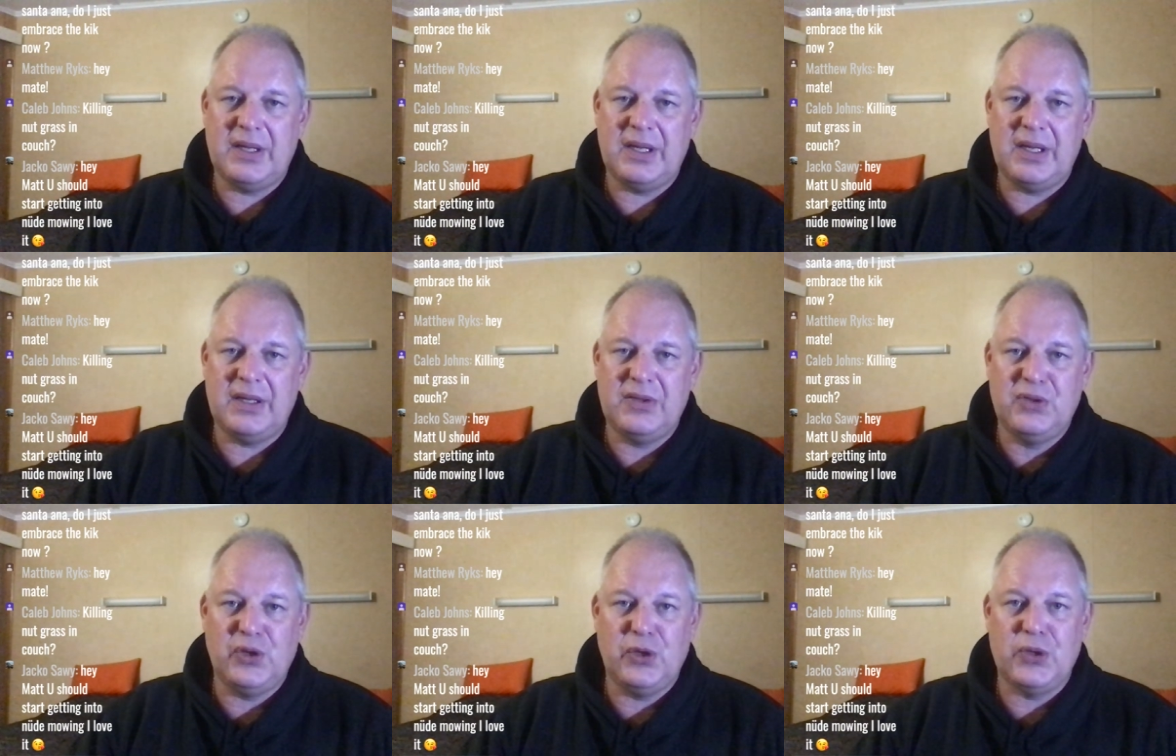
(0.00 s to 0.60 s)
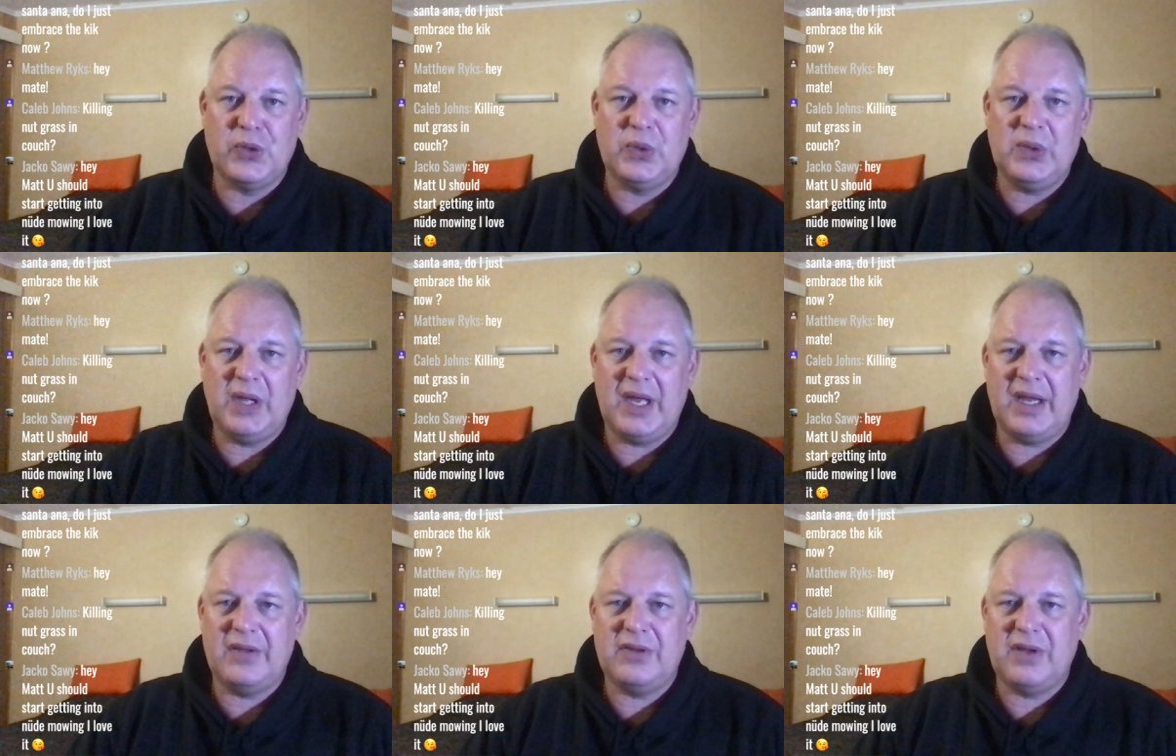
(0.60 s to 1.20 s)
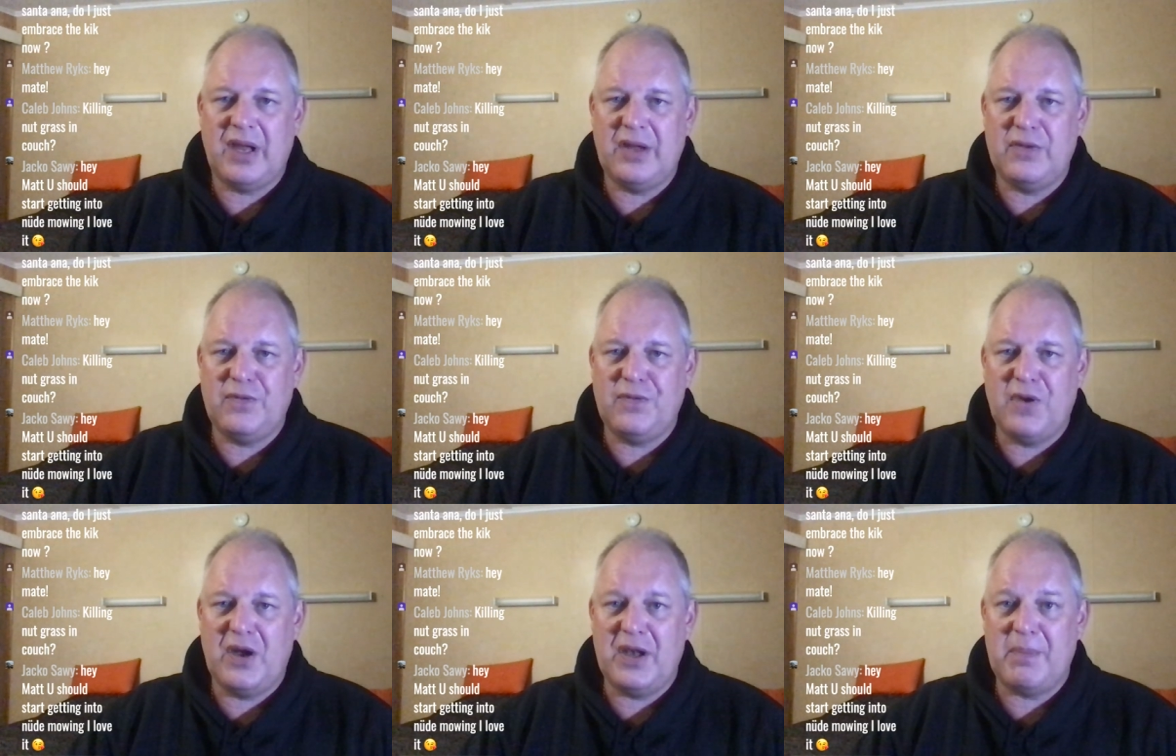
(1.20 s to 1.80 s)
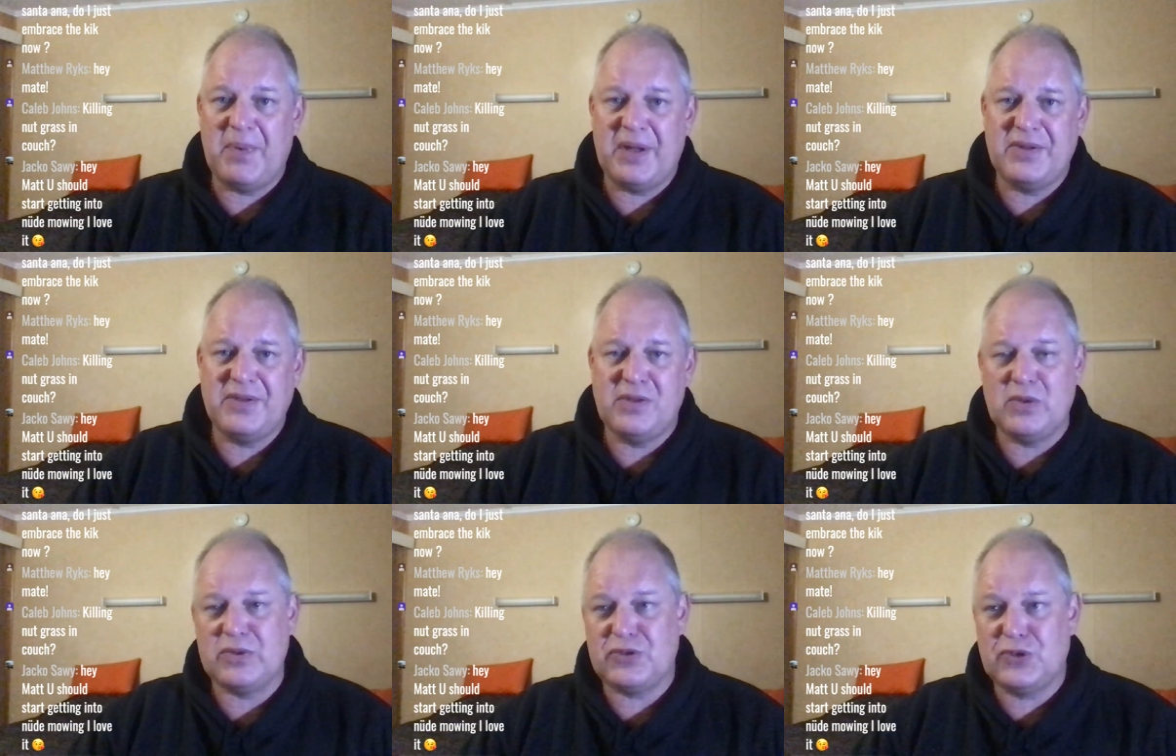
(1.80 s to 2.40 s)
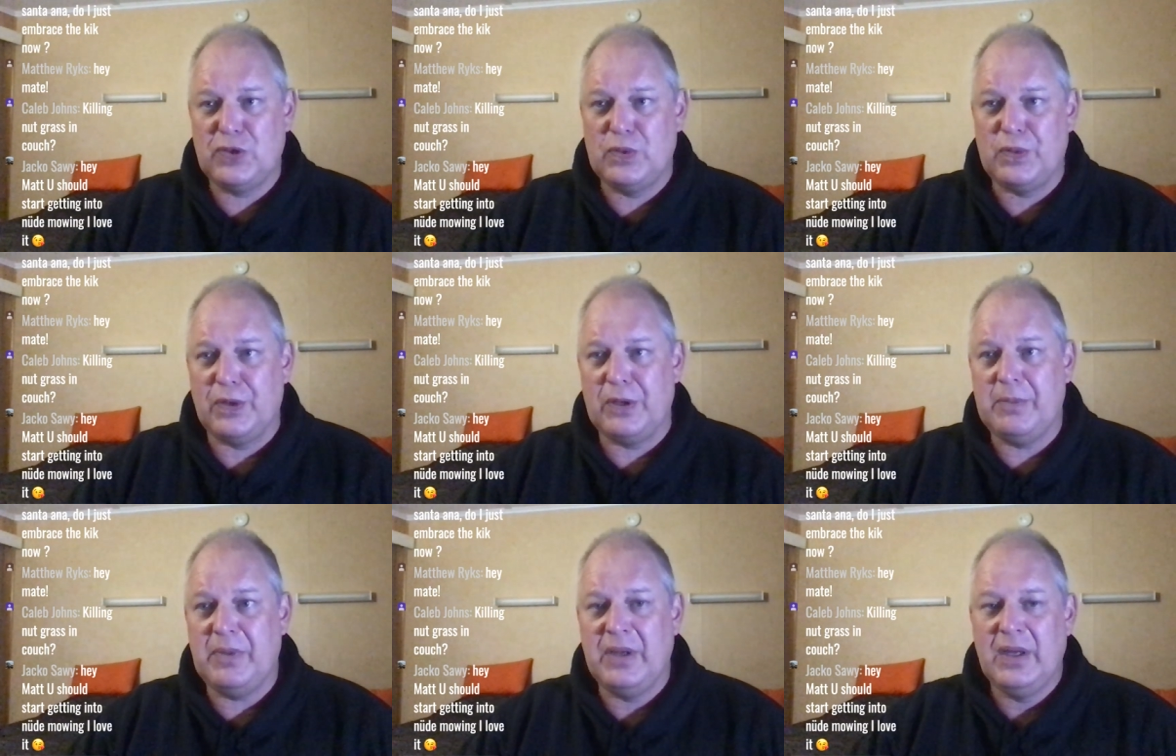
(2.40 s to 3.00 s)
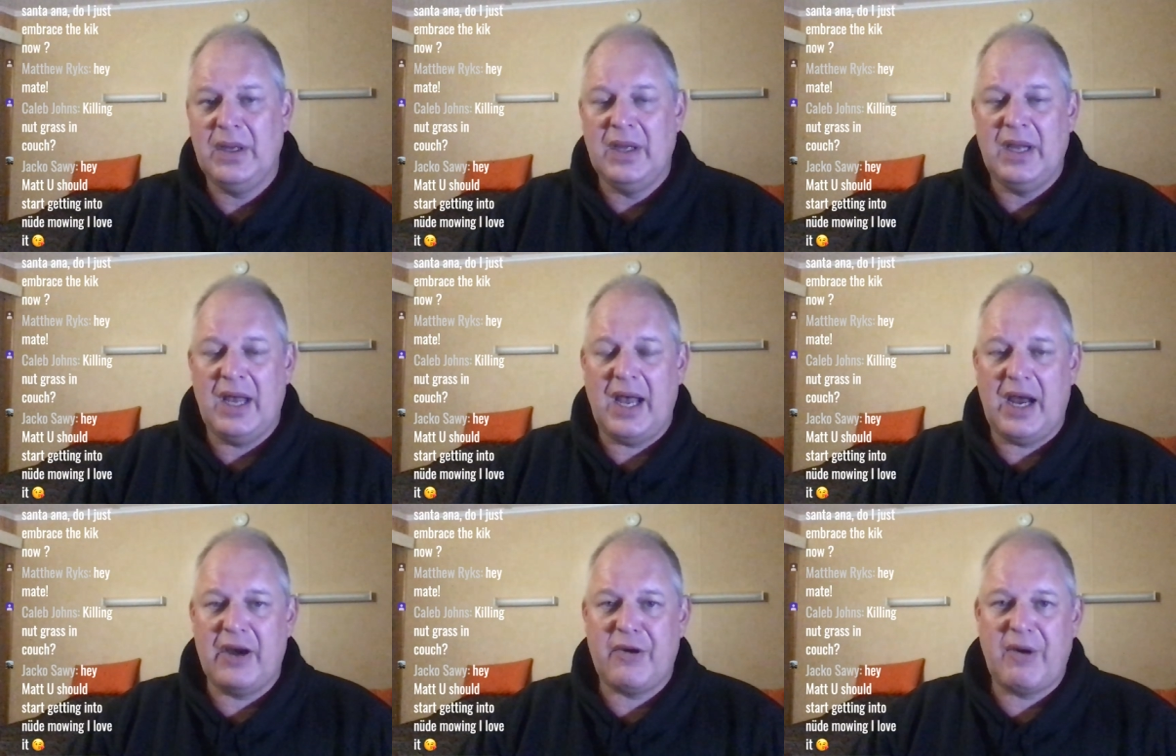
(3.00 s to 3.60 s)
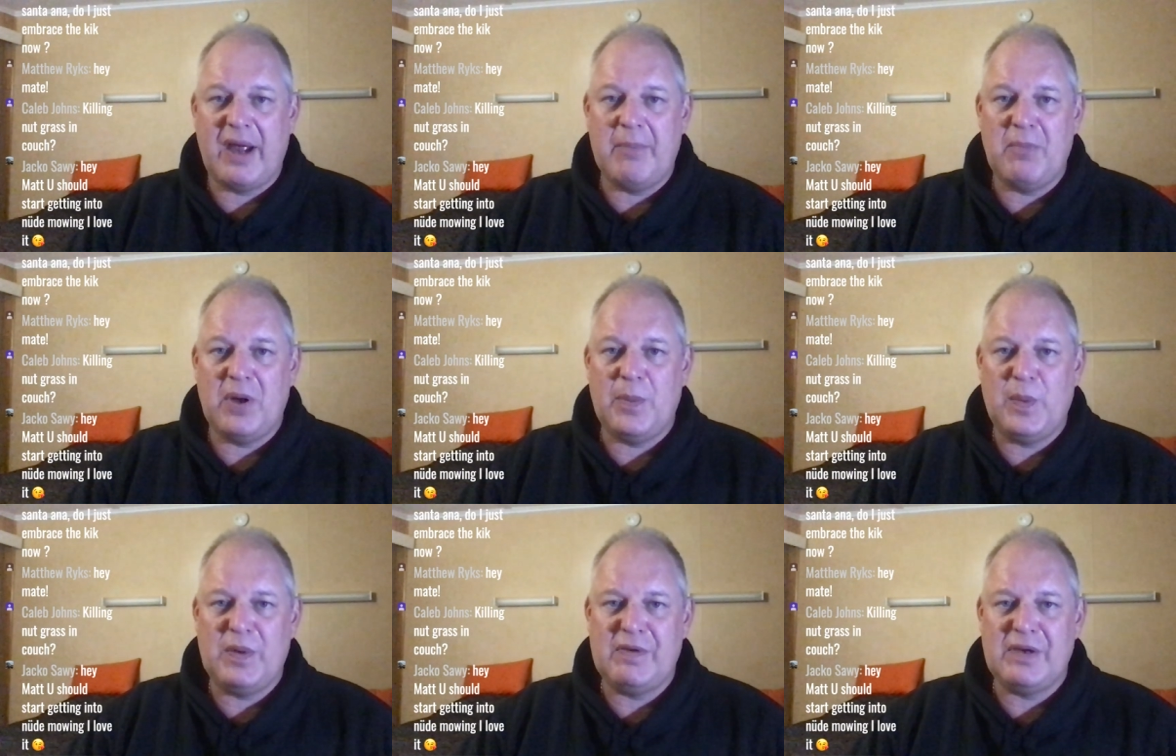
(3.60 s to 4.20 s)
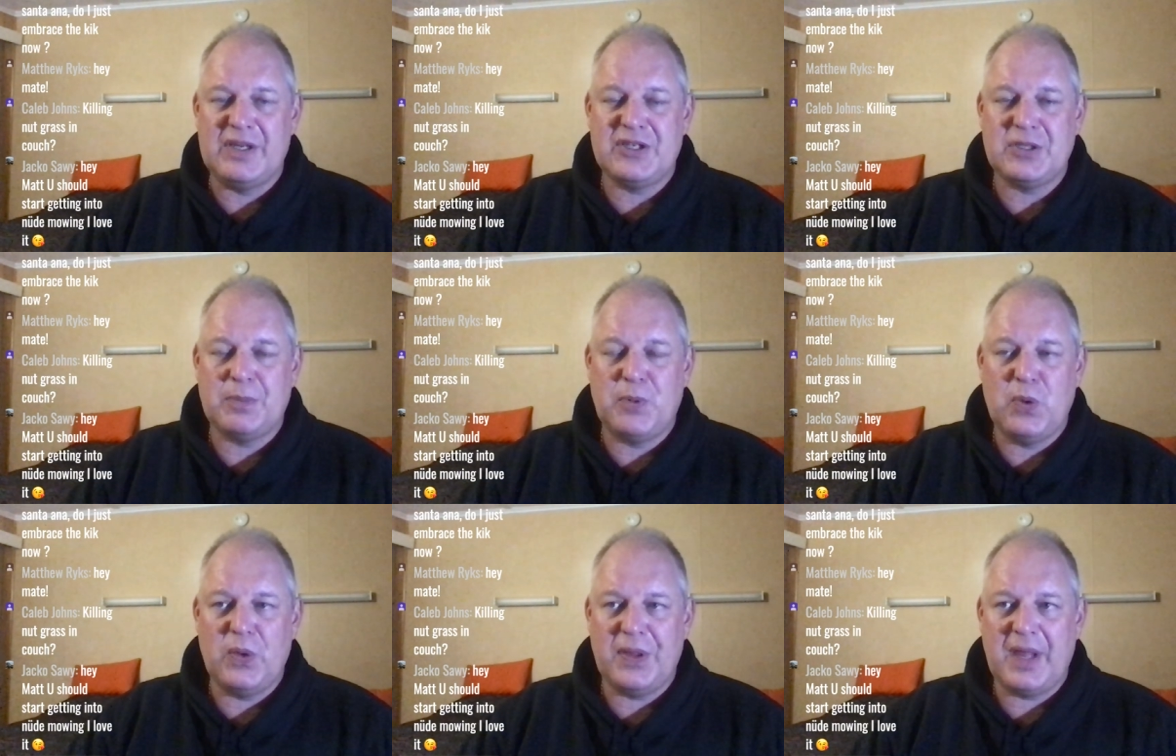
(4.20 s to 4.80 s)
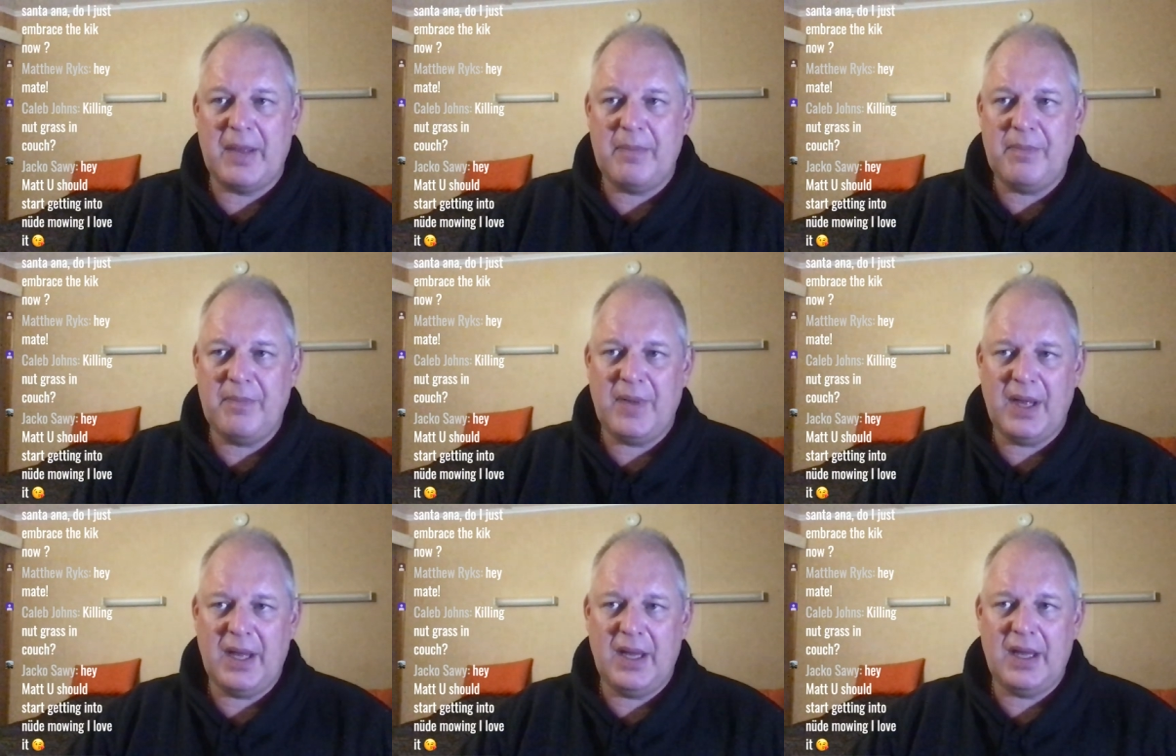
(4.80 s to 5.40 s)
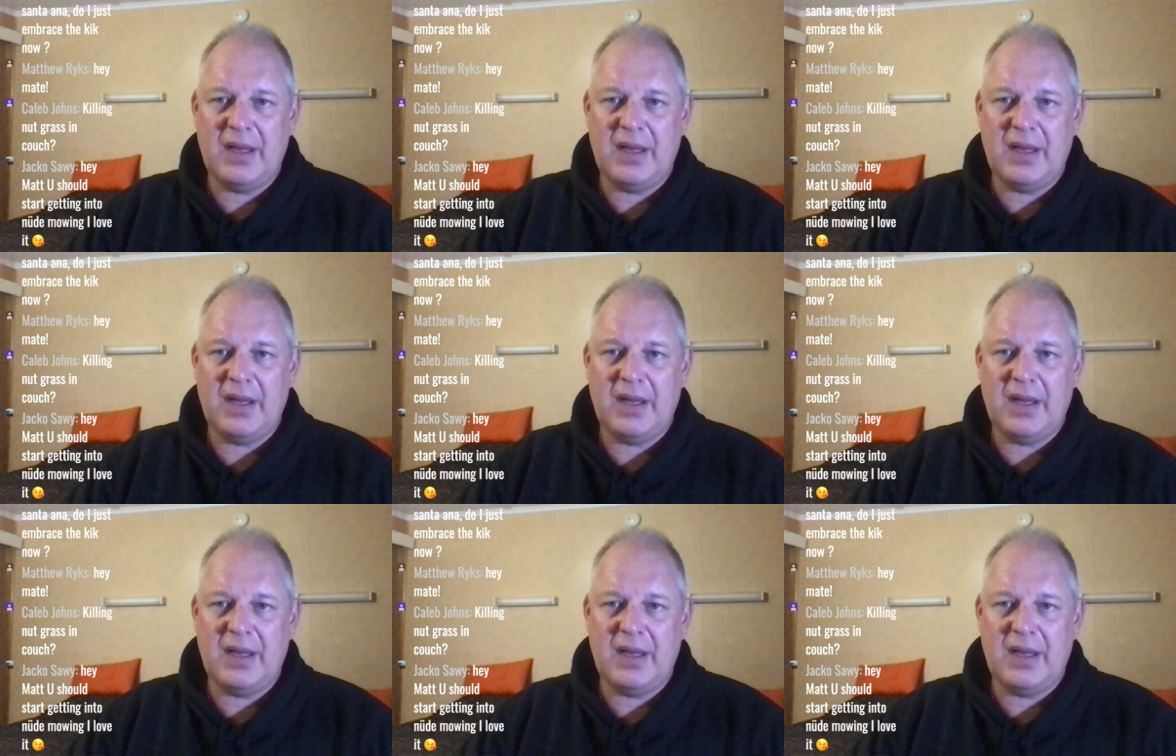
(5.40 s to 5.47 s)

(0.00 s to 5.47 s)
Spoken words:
in Google and you'll find it. But look, Toolroom are a great mob. We really support them.